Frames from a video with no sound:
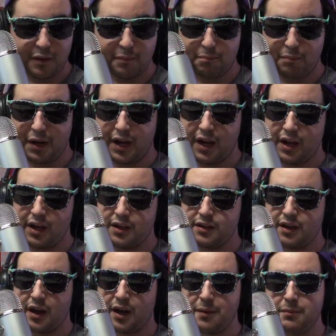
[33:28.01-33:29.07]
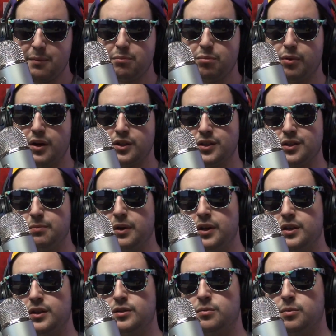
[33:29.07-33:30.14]
But I'm impressed by
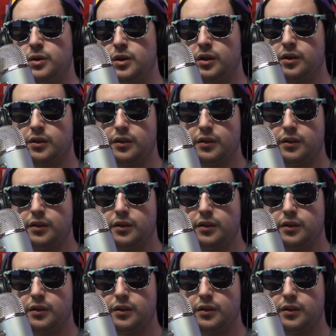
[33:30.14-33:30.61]
his work.